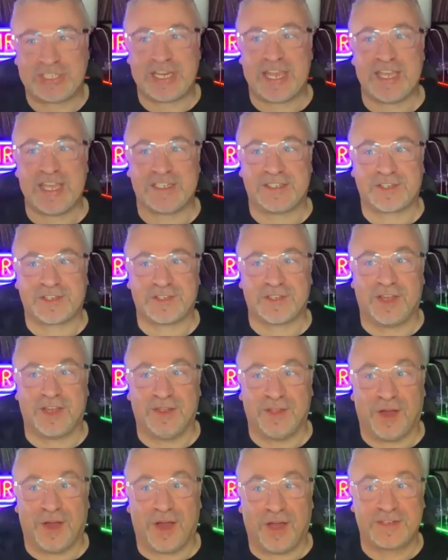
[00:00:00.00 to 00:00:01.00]
changed,
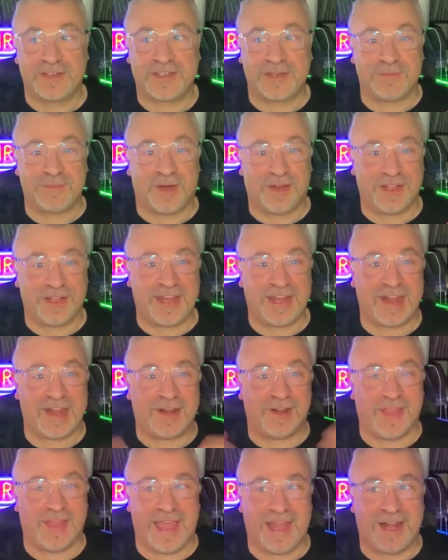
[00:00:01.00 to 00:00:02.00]
because I did mine in
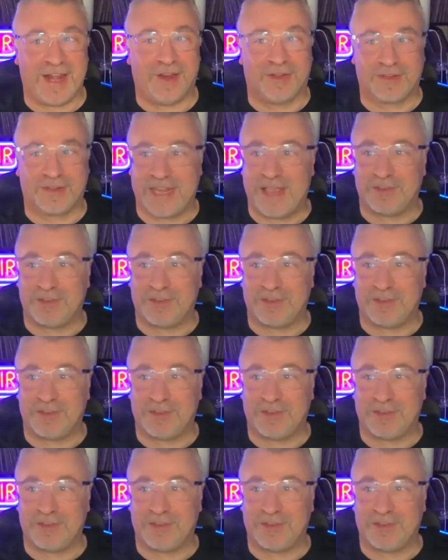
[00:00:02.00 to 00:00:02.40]
analog.